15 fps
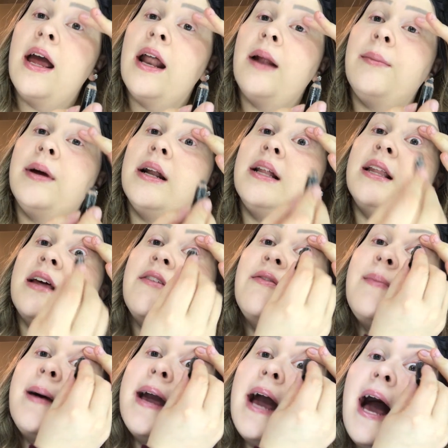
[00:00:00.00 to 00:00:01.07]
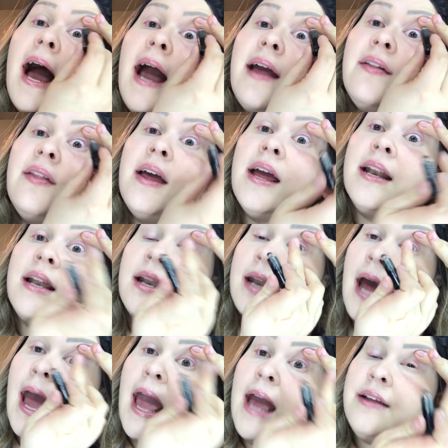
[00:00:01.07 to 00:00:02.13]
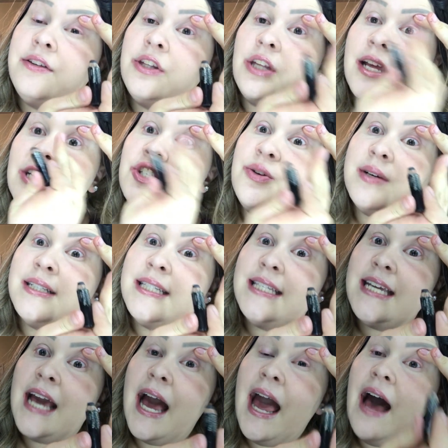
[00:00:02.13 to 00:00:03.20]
And I'm going to lift my eyelid. As you can see, I